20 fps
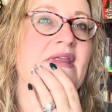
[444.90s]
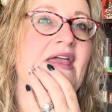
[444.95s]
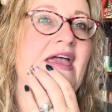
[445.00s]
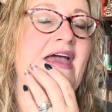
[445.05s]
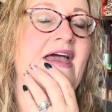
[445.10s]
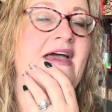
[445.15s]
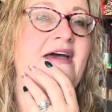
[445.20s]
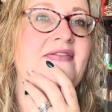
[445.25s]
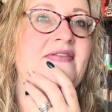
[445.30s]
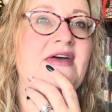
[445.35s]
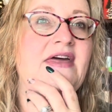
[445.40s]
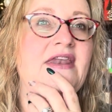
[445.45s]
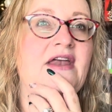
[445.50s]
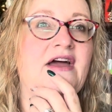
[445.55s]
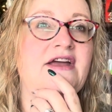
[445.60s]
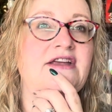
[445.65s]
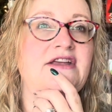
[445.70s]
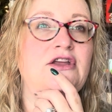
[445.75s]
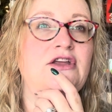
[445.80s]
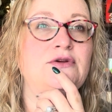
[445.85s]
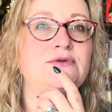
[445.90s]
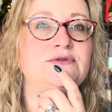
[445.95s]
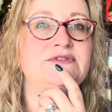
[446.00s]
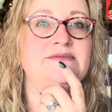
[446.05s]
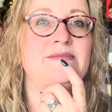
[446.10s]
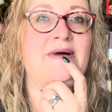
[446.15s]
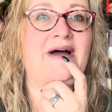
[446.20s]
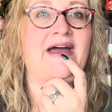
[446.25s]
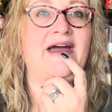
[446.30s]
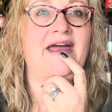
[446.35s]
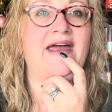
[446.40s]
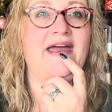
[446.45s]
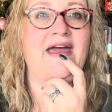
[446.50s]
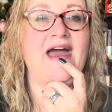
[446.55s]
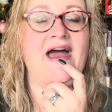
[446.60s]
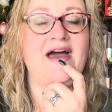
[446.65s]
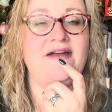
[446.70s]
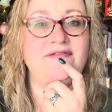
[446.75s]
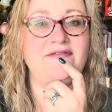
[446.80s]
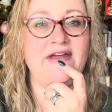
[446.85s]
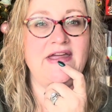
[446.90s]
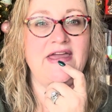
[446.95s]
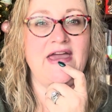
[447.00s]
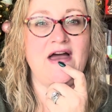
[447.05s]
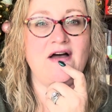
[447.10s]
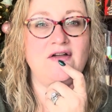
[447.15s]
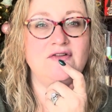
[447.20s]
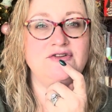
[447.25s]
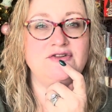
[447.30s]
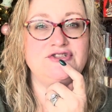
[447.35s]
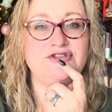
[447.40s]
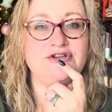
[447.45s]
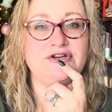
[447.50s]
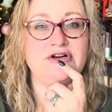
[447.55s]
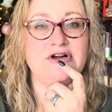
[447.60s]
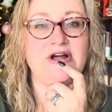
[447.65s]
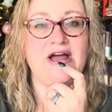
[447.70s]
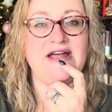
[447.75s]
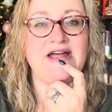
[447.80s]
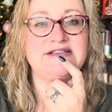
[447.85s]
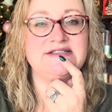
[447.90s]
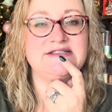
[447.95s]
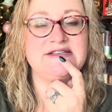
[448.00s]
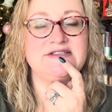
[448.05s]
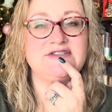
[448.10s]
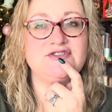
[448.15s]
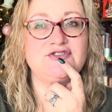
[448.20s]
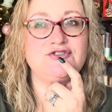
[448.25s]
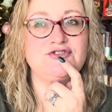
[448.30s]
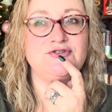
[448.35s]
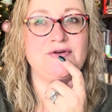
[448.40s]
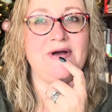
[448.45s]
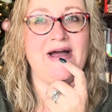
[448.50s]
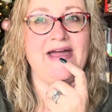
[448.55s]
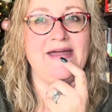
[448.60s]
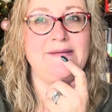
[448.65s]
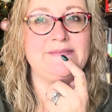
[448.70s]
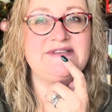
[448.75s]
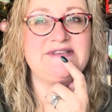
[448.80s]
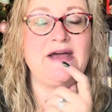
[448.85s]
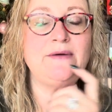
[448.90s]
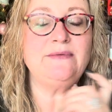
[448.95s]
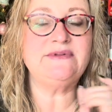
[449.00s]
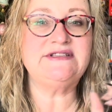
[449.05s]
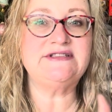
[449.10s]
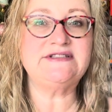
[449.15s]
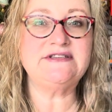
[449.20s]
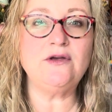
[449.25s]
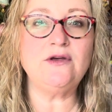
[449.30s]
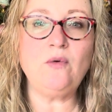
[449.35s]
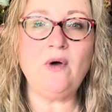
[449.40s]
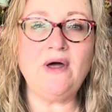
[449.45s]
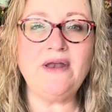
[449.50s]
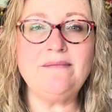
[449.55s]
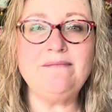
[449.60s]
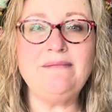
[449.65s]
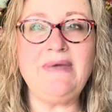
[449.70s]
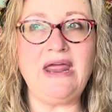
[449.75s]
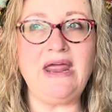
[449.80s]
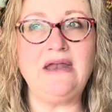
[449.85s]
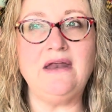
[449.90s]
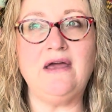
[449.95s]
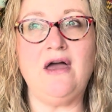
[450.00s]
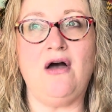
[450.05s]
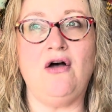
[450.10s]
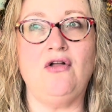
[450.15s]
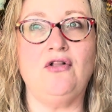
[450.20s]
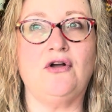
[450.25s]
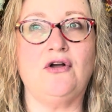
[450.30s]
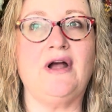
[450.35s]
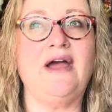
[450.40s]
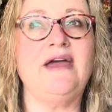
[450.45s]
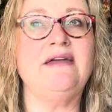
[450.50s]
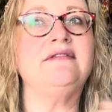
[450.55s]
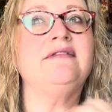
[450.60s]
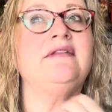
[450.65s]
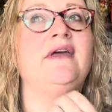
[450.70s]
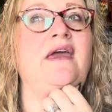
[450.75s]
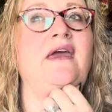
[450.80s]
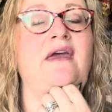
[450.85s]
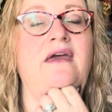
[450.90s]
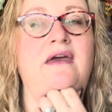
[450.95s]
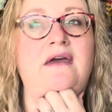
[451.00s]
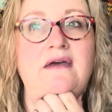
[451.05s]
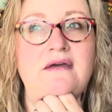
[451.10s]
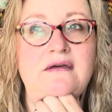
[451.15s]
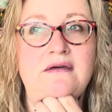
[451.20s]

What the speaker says: and then I use my Advent calendar as the stripes, I would still want a main color, I think.